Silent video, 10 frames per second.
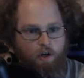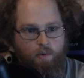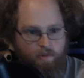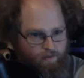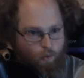
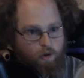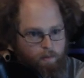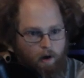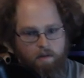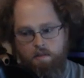who's the fourth
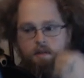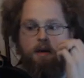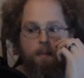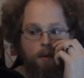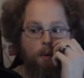boss.
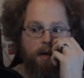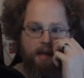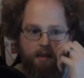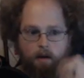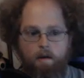But we'll
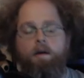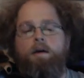get there.